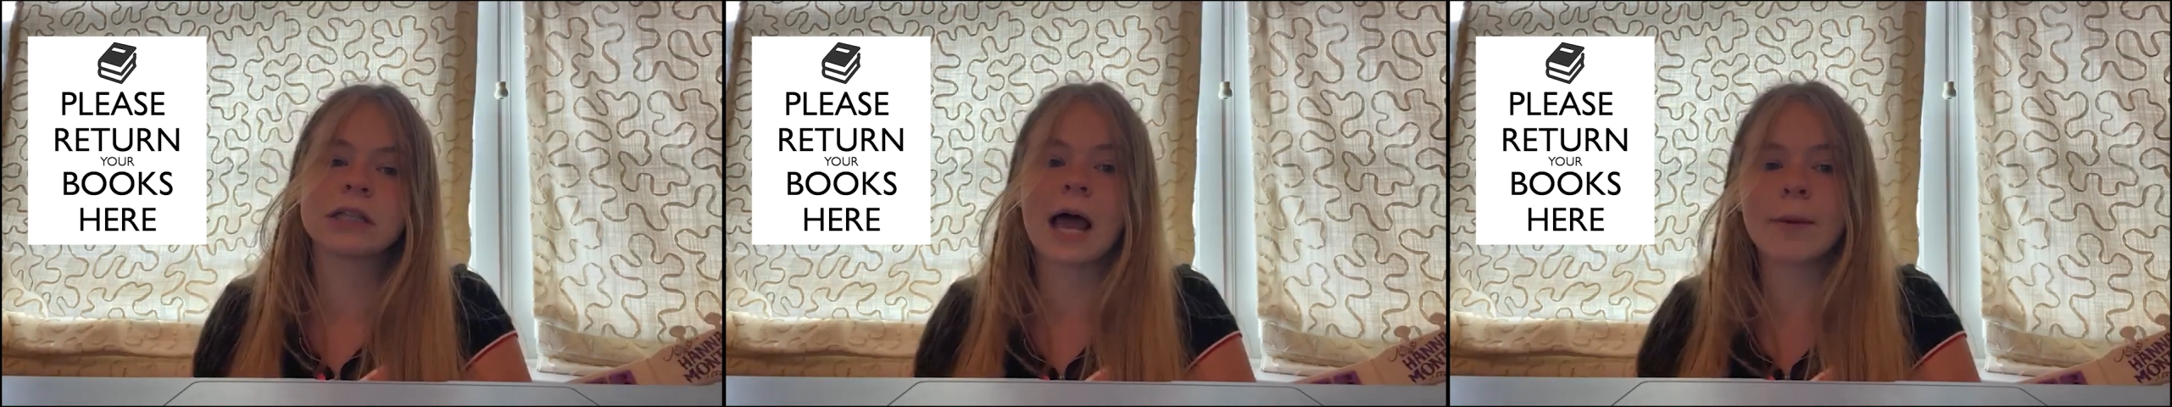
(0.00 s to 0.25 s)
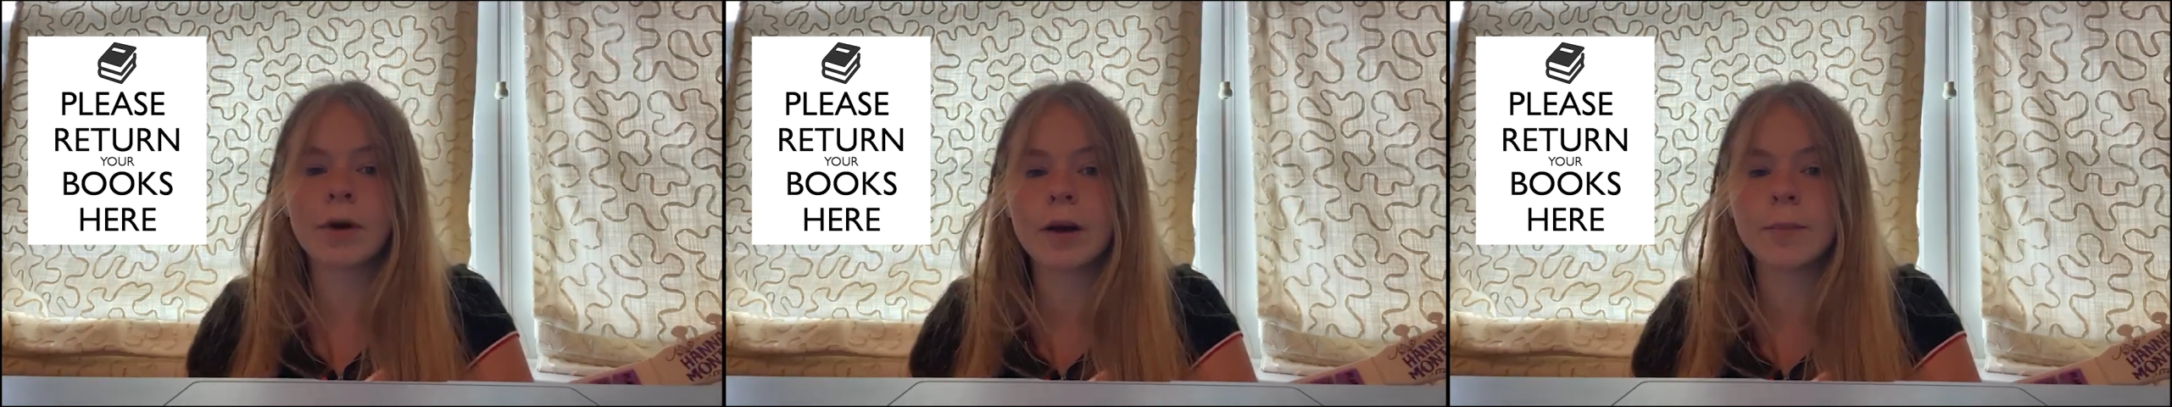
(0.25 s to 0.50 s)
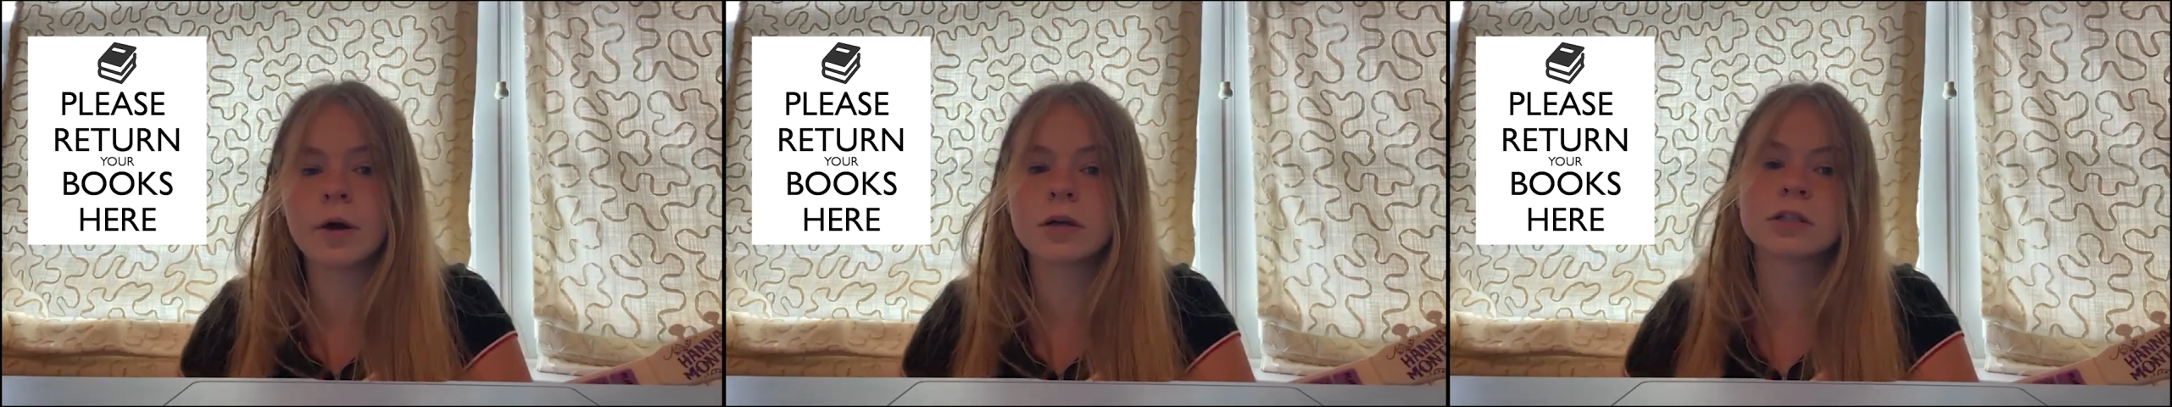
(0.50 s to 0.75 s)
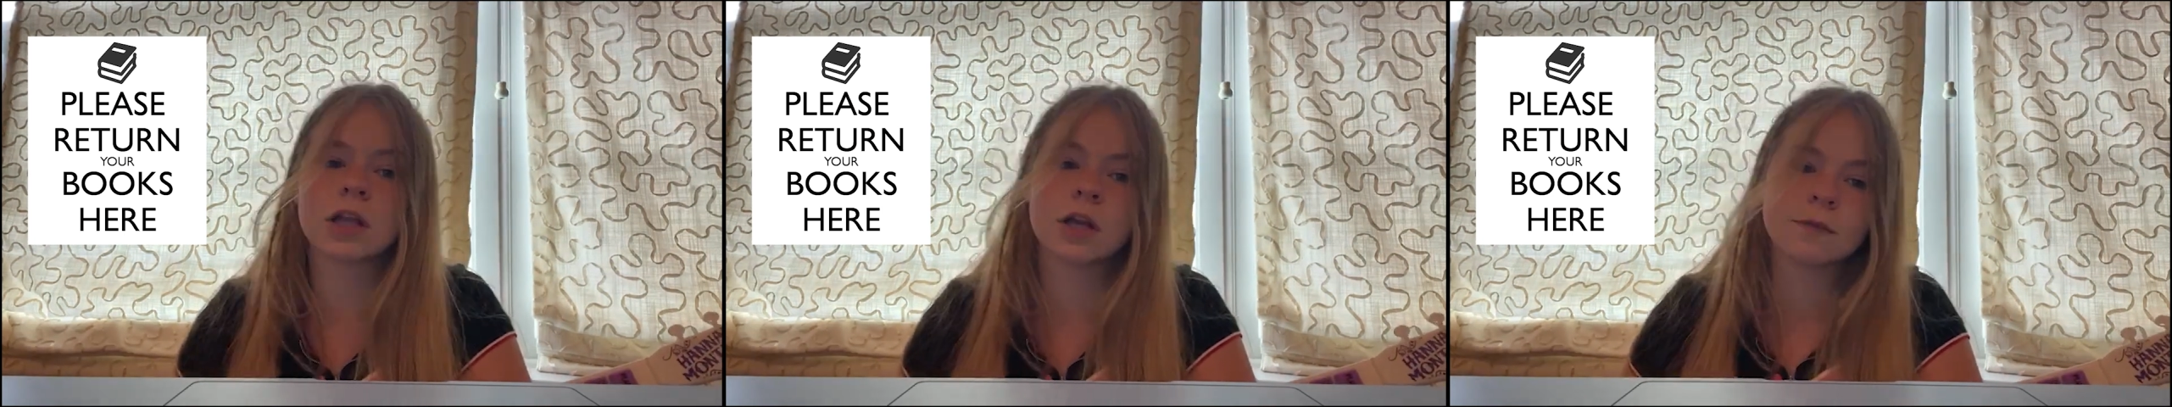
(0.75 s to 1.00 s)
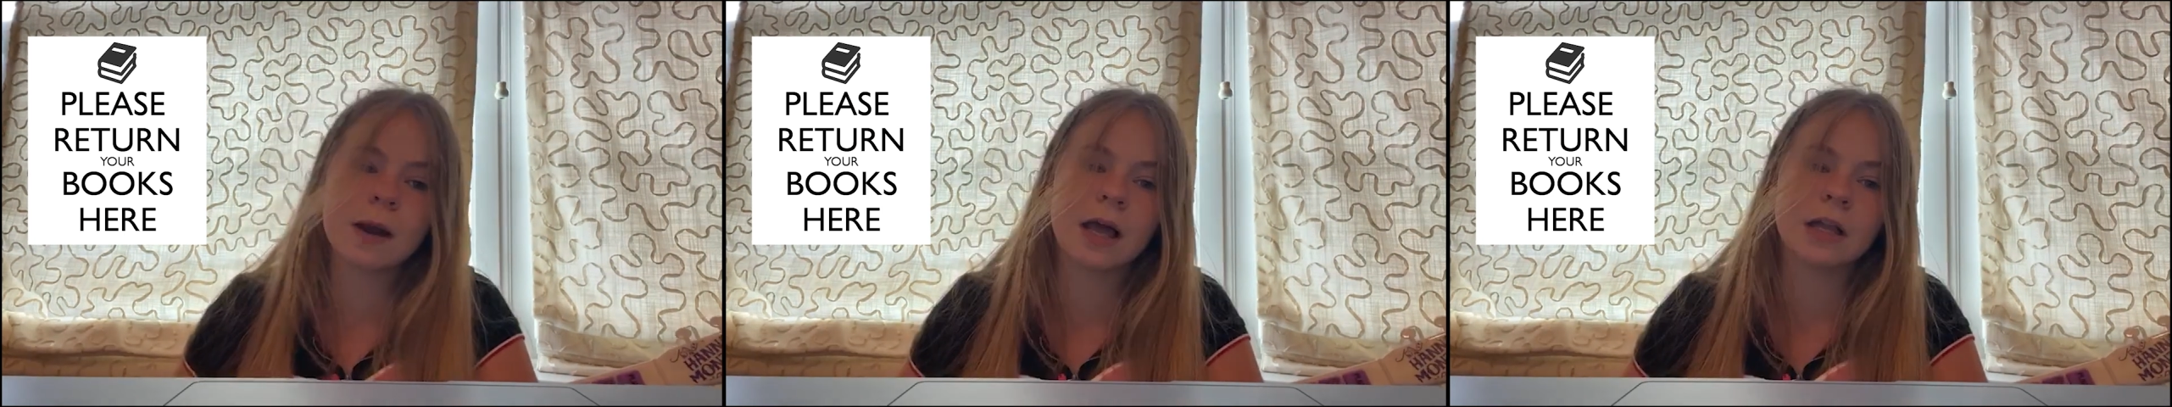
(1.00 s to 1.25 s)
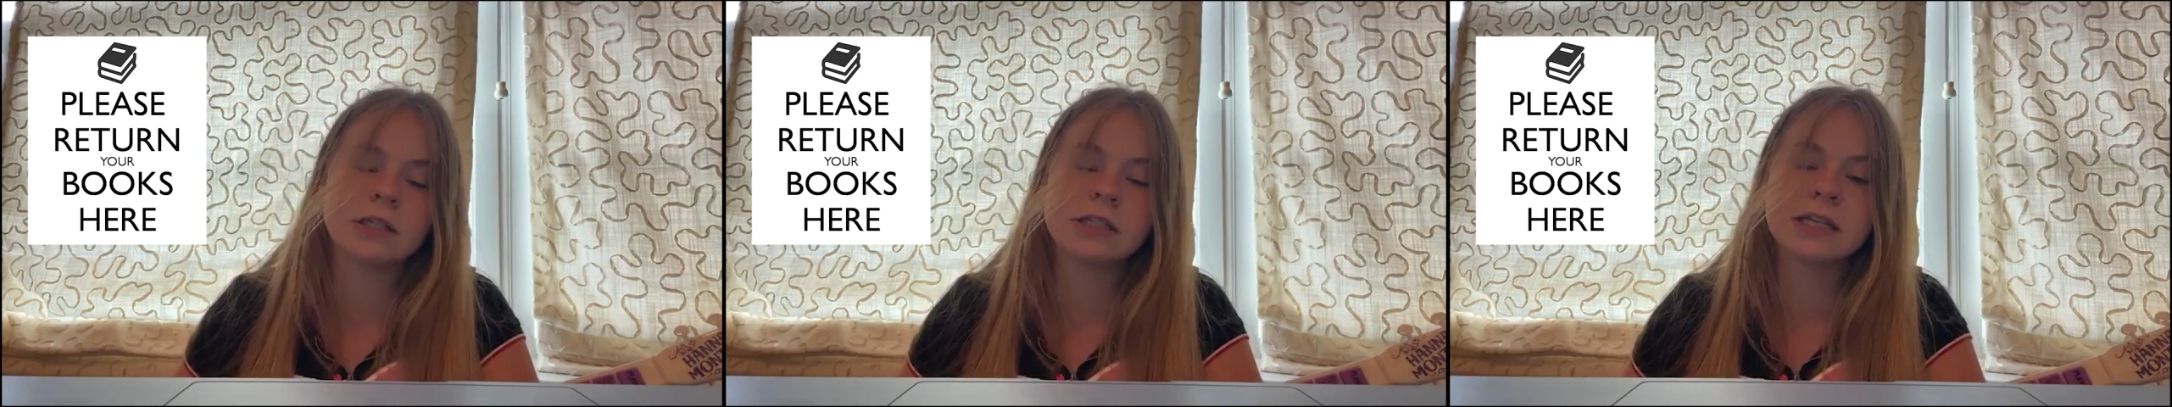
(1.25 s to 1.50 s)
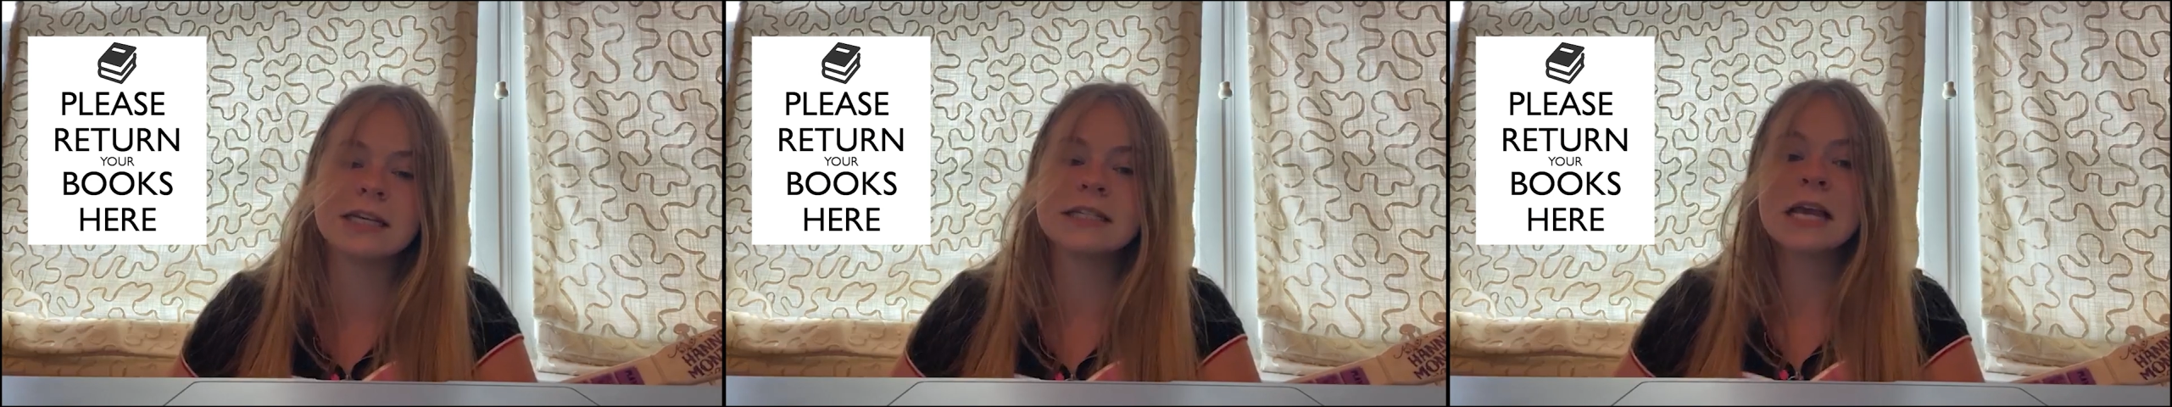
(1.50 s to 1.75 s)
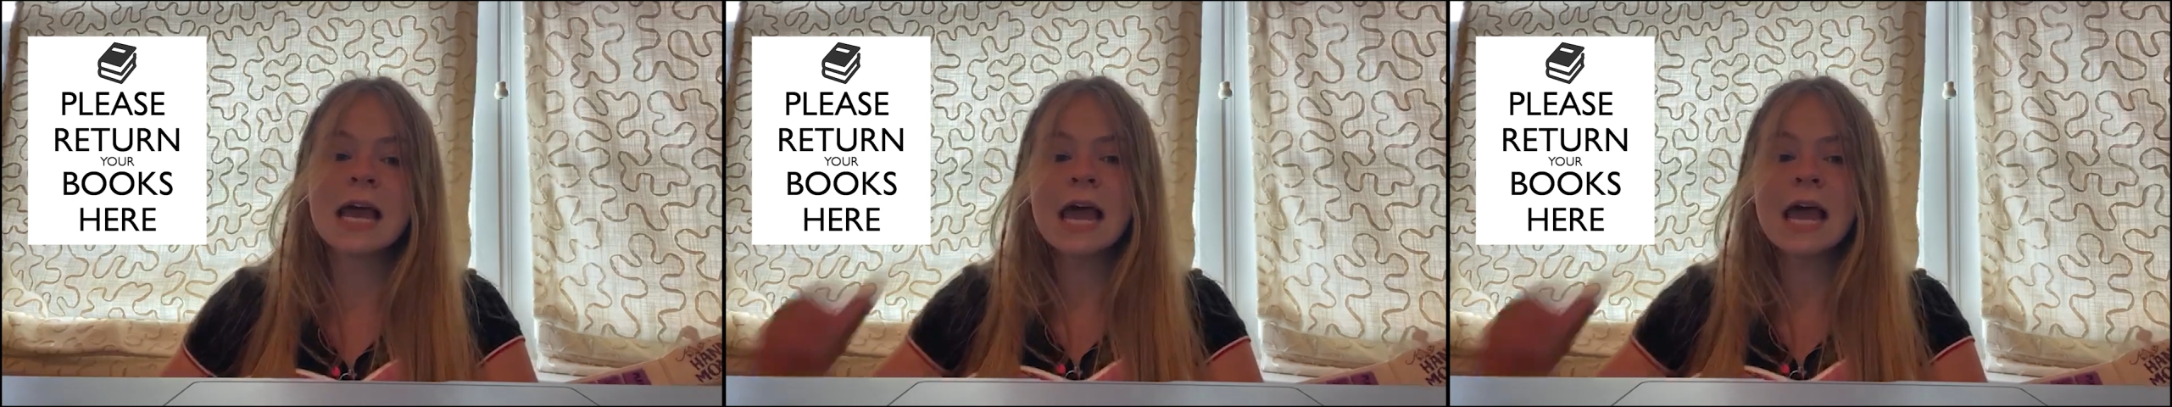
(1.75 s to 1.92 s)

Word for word: library books, lunch balances,